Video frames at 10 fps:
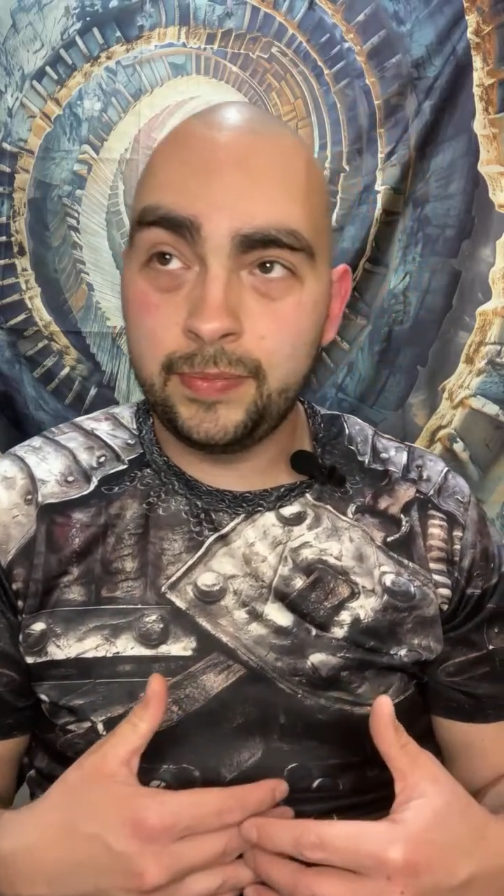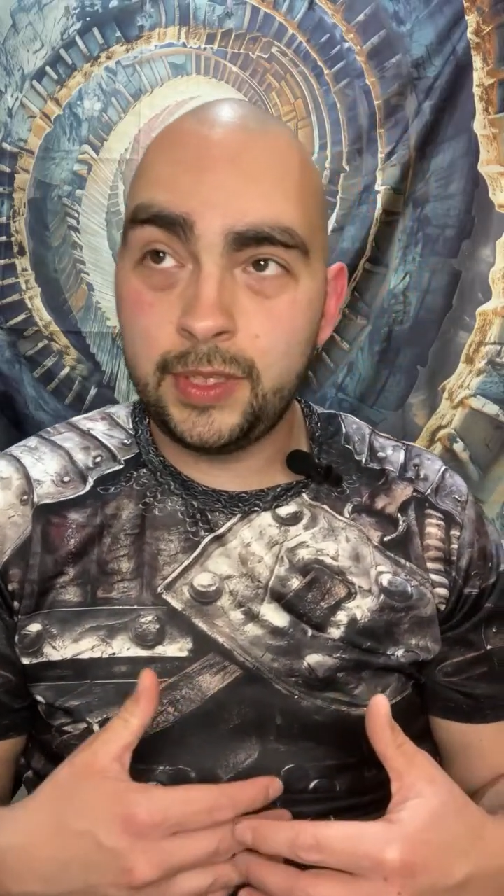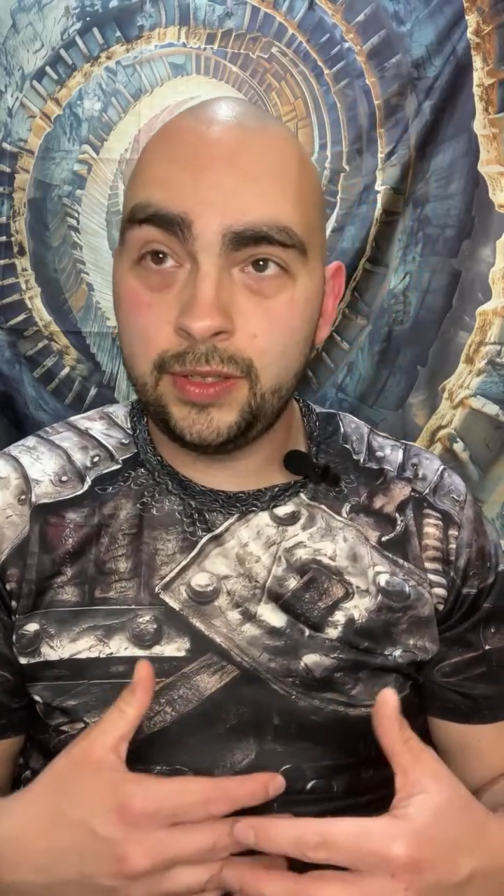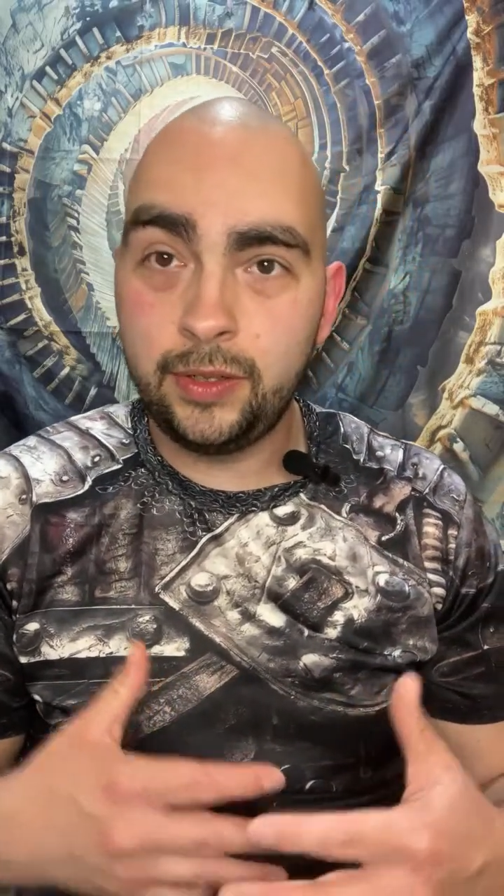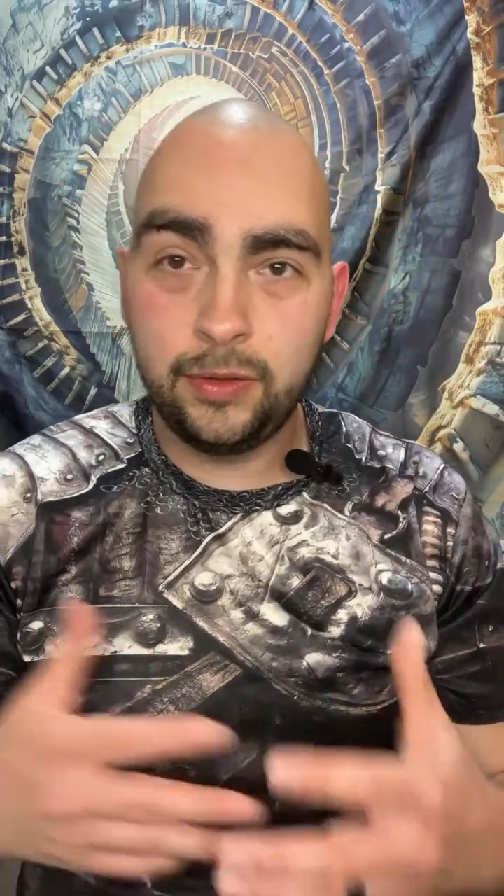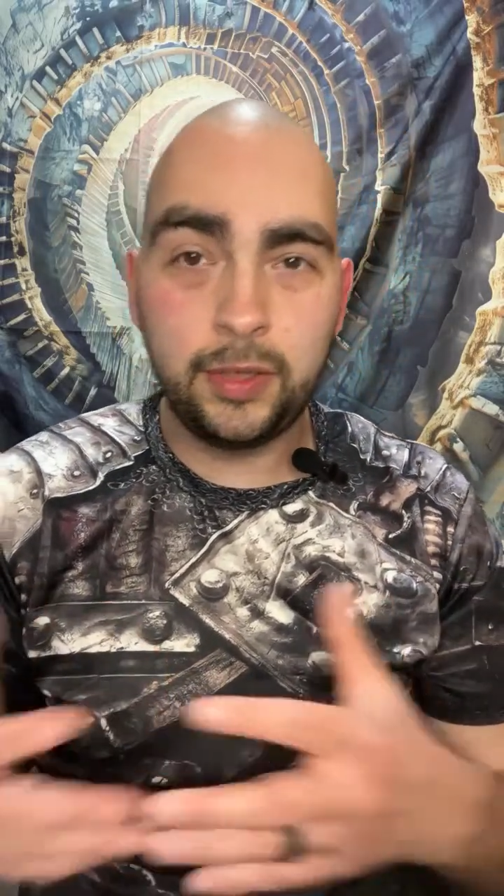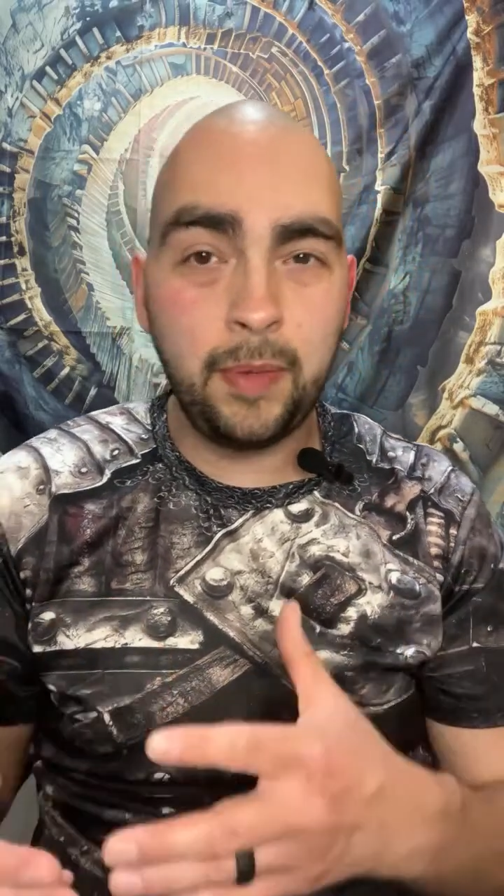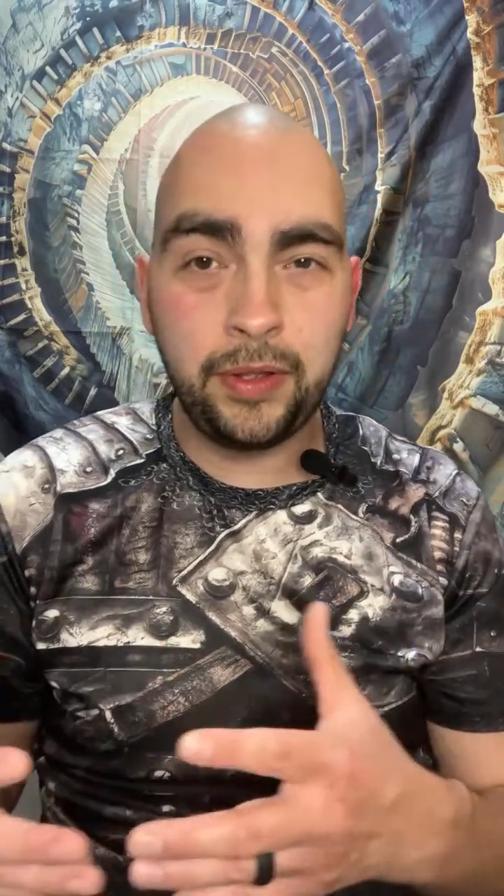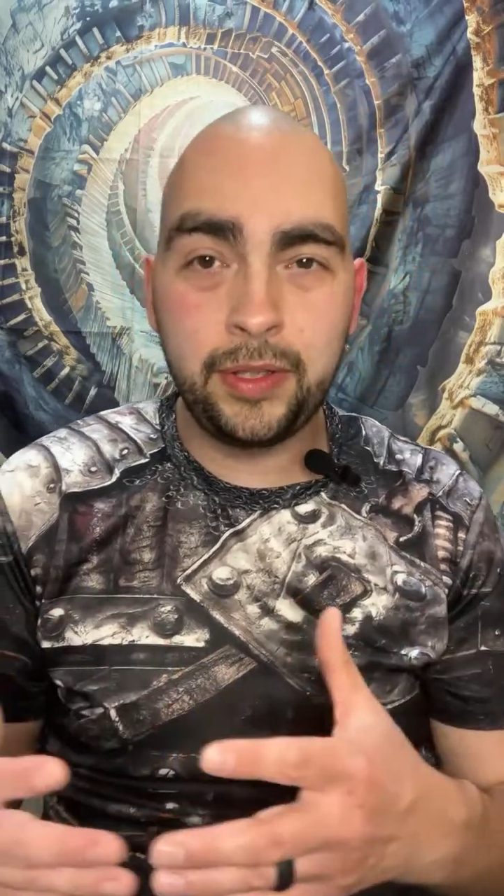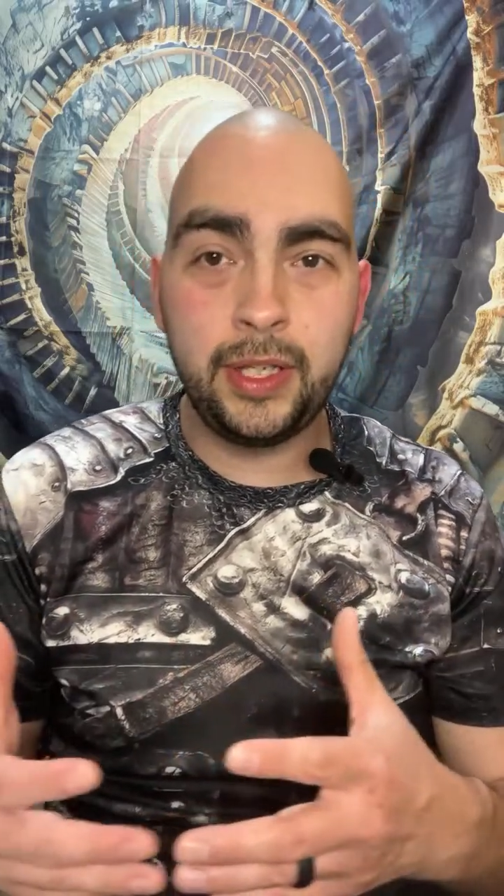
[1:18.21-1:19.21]
to do some
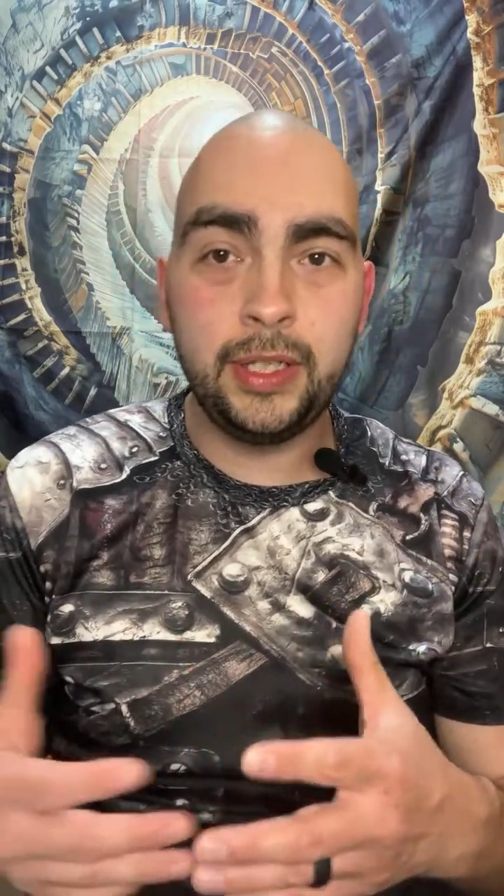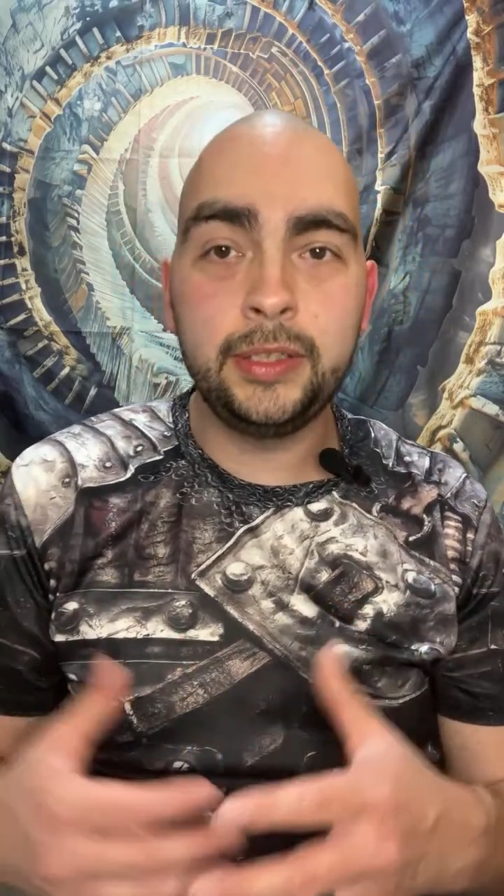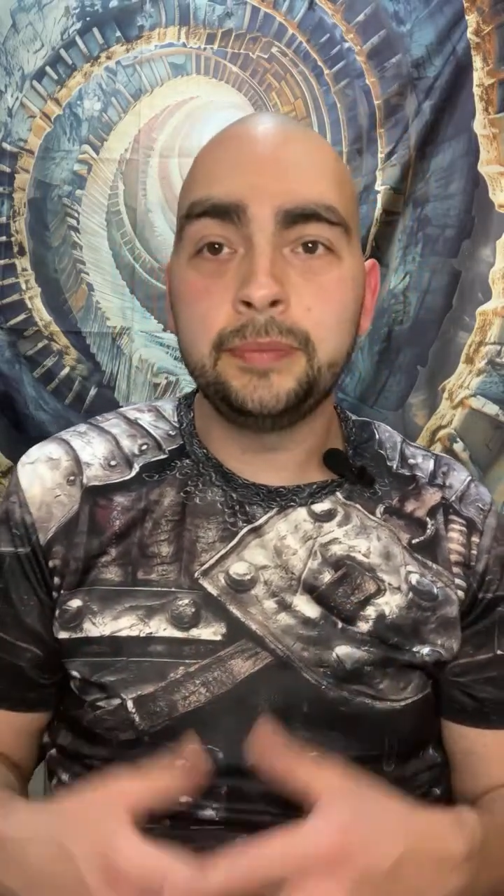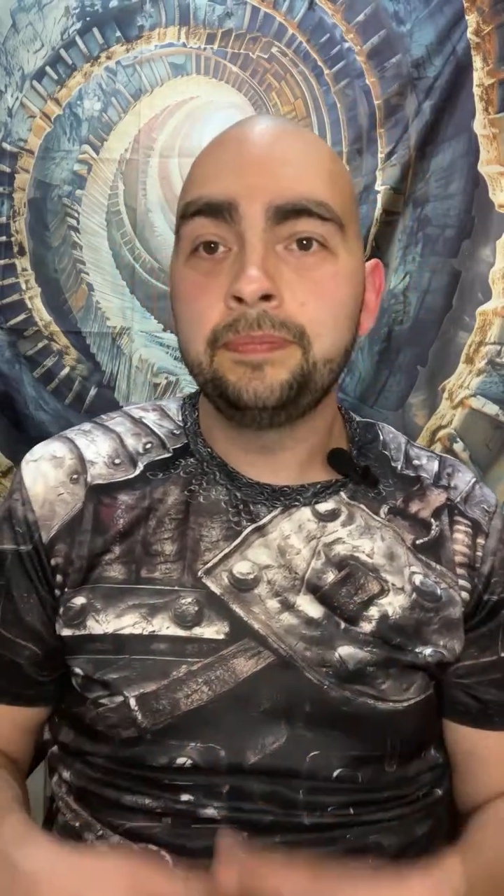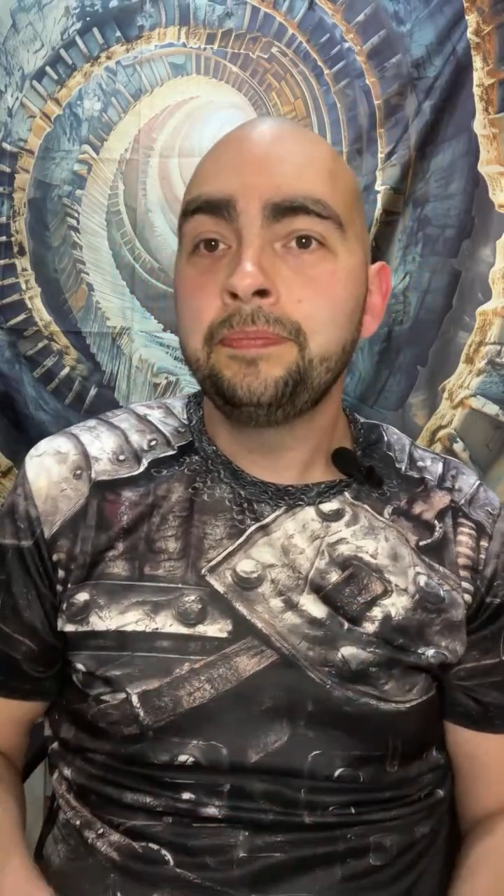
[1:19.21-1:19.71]
other things.